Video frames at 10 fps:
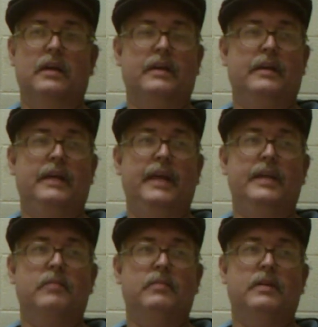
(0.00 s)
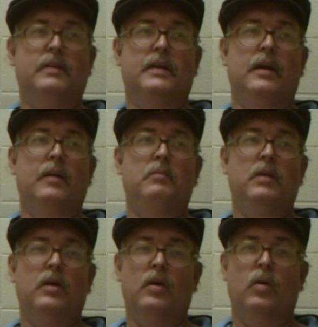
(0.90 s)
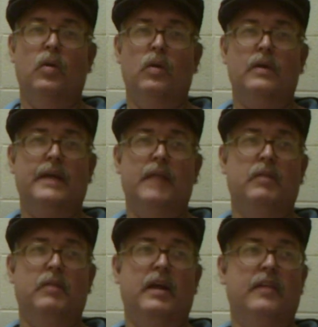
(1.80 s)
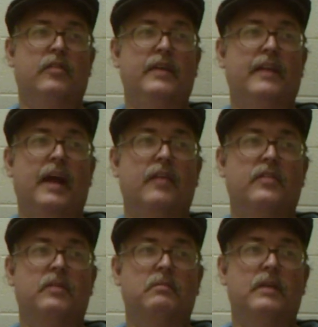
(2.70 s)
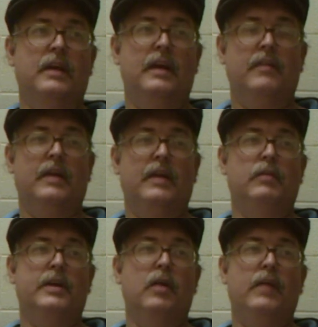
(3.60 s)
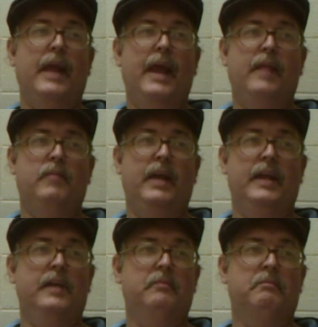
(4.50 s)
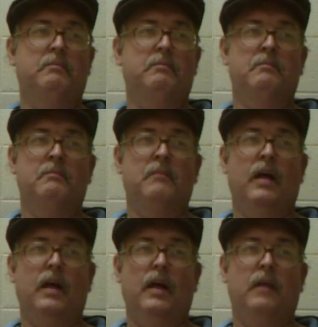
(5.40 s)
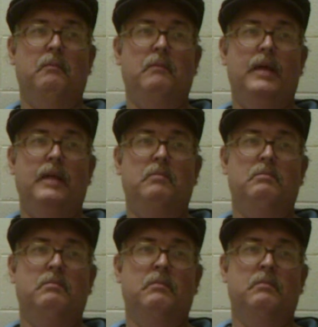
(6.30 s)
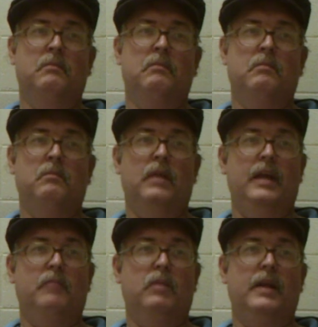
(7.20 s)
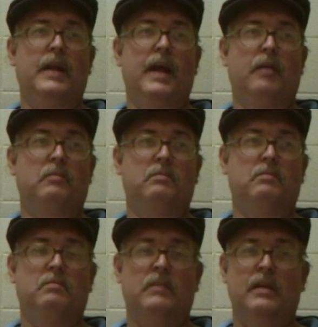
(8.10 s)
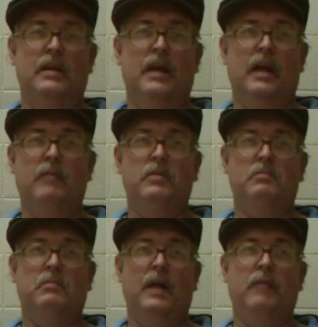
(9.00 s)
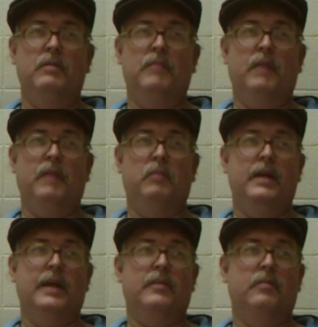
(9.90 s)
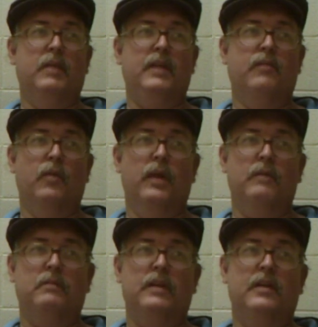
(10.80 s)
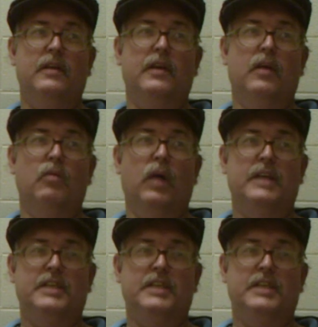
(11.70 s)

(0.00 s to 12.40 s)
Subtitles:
Kingdom Come or Camelot 3000 if they would go and animate it and put it out. I wouldn't mind putting out the money for it and to go watch it.